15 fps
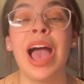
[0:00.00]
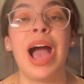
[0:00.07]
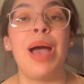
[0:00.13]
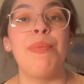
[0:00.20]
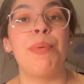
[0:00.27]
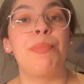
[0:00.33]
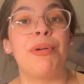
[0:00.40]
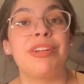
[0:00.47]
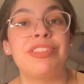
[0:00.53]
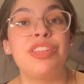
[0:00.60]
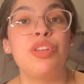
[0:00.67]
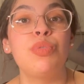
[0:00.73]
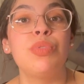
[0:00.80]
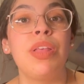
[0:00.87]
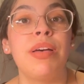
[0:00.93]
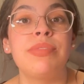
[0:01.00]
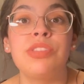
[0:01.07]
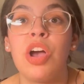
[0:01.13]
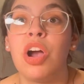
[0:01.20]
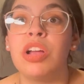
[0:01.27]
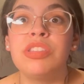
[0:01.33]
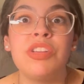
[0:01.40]
I'm a person who loves
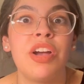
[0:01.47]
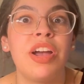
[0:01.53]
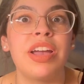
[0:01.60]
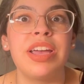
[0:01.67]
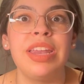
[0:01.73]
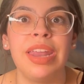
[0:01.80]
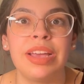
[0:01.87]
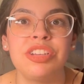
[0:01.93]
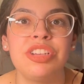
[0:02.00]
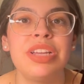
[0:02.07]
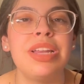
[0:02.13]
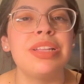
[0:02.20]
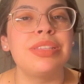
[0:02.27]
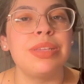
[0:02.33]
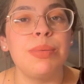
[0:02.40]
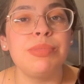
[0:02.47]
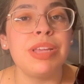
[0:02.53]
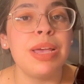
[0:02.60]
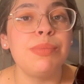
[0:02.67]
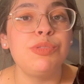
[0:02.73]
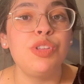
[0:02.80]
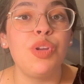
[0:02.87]
heart-to-heart connection, and
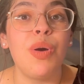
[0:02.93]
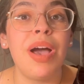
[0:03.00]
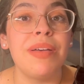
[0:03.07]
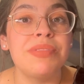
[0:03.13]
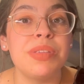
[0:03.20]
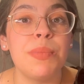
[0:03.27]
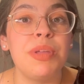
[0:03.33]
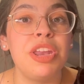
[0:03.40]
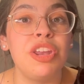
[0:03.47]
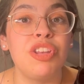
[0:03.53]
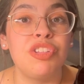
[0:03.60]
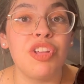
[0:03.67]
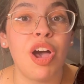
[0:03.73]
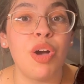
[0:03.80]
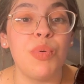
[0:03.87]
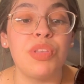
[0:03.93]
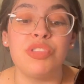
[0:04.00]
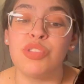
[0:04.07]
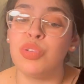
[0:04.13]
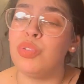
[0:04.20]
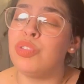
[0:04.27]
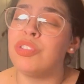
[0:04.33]
sometimes you don't have somebody to talk with,
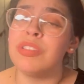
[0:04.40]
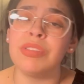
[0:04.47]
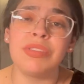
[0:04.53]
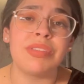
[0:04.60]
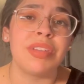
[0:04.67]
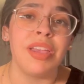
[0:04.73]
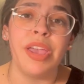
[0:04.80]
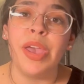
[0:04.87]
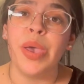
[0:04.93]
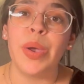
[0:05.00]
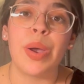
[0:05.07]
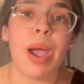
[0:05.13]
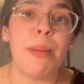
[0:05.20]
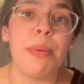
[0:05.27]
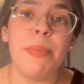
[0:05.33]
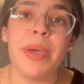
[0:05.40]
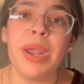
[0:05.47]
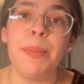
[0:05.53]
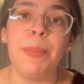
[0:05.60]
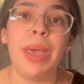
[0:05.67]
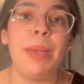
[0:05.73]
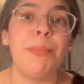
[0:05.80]
so you just grab a pen
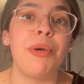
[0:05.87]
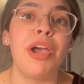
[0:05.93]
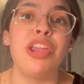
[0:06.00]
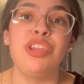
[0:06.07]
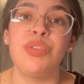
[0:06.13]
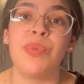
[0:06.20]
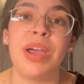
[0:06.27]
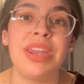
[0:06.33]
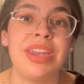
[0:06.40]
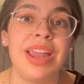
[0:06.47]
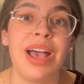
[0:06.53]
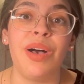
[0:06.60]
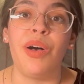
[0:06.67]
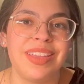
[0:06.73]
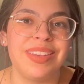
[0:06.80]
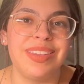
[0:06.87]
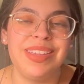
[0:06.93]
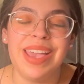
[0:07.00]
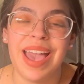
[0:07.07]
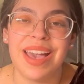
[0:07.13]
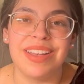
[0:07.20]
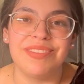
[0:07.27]
and paper and you write it out. And
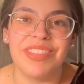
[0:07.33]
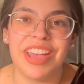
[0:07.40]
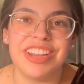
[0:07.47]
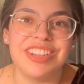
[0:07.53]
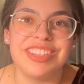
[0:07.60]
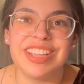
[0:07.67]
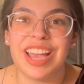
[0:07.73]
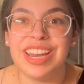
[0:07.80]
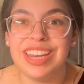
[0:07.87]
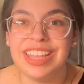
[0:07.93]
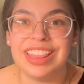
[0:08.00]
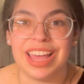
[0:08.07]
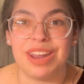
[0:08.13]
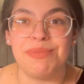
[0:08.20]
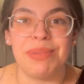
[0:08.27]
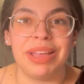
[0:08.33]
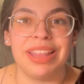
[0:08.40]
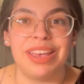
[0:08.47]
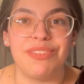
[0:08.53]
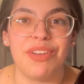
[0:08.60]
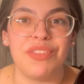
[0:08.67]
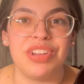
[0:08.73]
yeah, I just, I need that in my
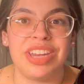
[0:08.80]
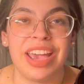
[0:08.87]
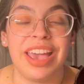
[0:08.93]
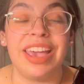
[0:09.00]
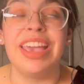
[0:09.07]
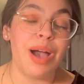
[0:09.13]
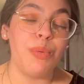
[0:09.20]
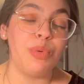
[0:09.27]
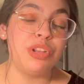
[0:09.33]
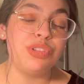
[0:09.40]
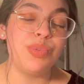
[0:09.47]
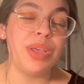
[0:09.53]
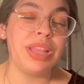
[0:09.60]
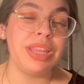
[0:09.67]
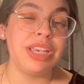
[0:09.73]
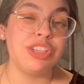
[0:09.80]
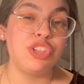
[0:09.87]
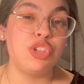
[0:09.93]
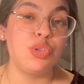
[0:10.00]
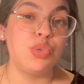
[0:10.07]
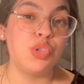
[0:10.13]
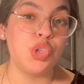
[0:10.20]
life every day. I want to at least
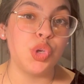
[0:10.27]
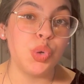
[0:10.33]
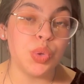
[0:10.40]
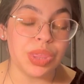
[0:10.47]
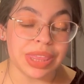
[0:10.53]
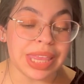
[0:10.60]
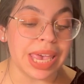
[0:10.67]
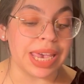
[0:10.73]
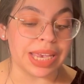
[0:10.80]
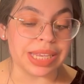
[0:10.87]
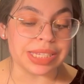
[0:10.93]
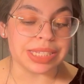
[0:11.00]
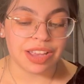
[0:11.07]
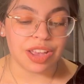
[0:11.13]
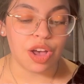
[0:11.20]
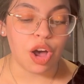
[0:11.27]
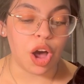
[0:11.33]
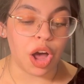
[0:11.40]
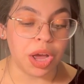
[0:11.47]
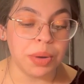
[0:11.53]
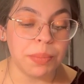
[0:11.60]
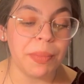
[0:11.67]
do two things
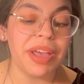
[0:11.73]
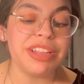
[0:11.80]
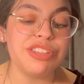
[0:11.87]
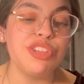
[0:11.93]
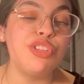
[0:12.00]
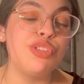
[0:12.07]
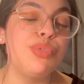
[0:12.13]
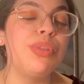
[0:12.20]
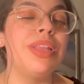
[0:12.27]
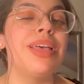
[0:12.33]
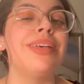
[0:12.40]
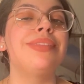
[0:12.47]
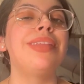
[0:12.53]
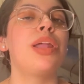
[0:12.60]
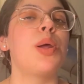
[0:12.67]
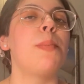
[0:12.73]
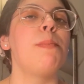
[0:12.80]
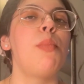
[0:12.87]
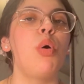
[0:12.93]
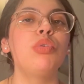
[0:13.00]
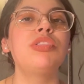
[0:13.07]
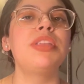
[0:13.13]
on my to-do list that are
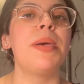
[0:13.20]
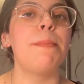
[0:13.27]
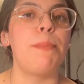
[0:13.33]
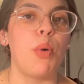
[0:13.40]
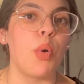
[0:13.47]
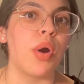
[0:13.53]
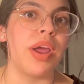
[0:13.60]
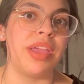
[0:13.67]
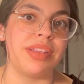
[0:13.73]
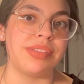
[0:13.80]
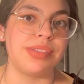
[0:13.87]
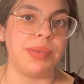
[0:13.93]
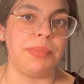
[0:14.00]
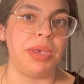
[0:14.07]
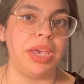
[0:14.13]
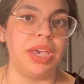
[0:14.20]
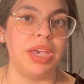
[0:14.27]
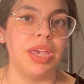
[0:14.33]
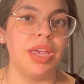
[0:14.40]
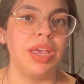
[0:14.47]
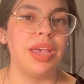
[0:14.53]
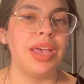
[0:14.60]
most important to me
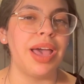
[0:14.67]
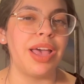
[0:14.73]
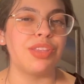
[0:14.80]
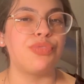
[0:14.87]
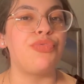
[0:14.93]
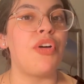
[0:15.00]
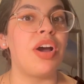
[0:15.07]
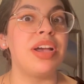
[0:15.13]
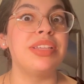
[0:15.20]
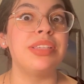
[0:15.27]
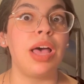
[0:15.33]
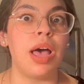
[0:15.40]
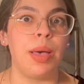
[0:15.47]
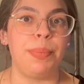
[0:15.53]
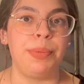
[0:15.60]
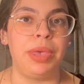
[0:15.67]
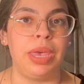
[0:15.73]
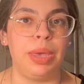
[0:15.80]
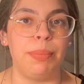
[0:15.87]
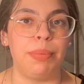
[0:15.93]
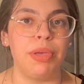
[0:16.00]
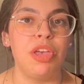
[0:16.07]
as far as
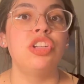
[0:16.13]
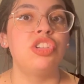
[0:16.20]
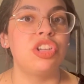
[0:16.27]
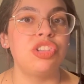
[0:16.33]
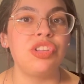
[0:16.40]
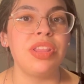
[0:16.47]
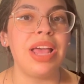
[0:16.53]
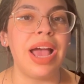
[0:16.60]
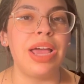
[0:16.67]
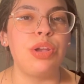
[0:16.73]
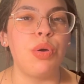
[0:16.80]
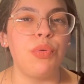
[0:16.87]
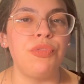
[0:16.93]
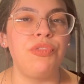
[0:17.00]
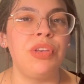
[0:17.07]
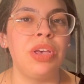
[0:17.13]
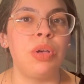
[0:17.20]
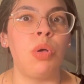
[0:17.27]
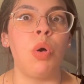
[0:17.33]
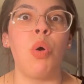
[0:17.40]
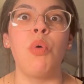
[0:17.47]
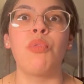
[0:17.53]
upkeep, just so that I don't
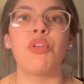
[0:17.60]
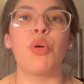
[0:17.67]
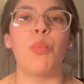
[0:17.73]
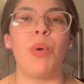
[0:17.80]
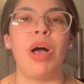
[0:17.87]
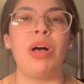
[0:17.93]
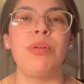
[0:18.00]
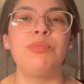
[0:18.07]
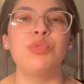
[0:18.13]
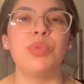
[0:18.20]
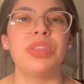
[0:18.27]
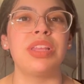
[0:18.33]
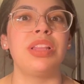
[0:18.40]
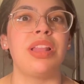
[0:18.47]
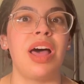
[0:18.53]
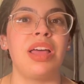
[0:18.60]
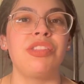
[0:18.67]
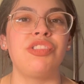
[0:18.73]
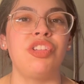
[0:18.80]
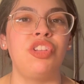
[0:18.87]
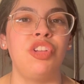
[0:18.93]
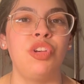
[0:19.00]
feel overwhelmed with a lot
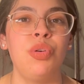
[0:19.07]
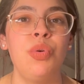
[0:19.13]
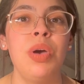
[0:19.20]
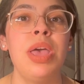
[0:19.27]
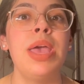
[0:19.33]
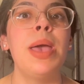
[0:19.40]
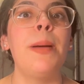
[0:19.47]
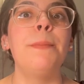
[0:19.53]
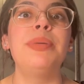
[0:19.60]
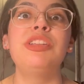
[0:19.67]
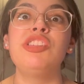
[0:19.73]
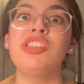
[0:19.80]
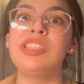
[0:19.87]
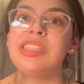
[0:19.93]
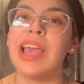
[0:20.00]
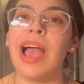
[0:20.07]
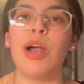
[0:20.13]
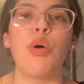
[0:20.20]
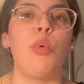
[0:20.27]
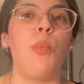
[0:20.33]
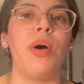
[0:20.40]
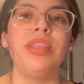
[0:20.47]
to do, but just
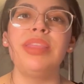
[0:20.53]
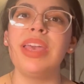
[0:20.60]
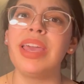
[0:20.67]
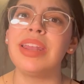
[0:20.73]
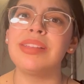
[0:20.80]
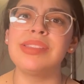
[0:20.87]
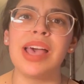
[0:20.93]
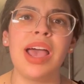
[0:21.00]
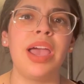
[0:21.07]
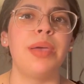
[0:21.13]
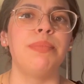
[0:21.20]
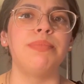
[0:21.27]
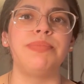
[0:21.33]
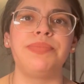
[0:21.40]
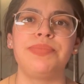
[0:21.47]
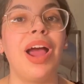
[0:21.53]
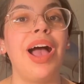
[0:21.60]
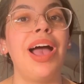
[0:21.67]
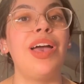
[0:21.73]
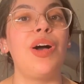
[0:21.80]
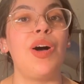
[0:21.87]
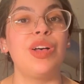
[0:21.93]
tackle one thing at a time.
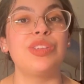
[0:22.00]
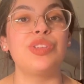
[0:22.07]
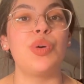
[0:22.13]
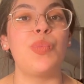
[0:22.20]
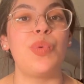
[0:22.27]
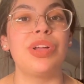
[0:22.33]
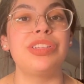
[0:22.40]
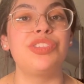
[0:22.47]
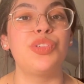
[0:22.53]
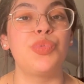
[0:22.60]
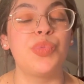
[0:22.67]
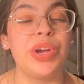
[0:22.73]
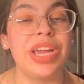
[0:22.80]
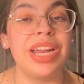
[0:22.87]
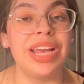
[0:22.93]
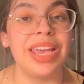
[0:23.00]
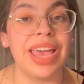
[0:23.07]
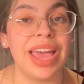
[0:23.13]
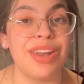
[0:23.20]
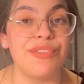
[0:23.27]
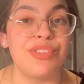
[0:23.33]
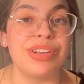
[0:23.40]
I also want to read
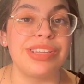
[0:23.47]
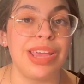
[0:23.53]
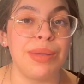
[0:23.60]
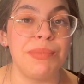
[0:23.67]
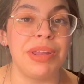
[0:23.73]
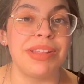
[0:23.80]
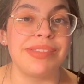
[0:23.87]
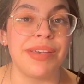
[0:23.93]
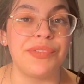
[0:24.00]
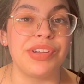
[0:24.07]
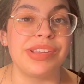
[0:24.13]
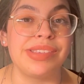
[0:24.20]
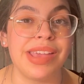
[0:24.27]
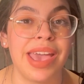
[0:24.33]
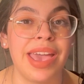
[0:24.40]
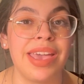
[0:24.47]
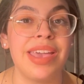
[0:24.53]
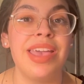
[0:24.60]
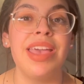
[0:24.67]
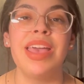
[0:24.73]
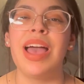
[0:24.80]
again for ten minutes every day.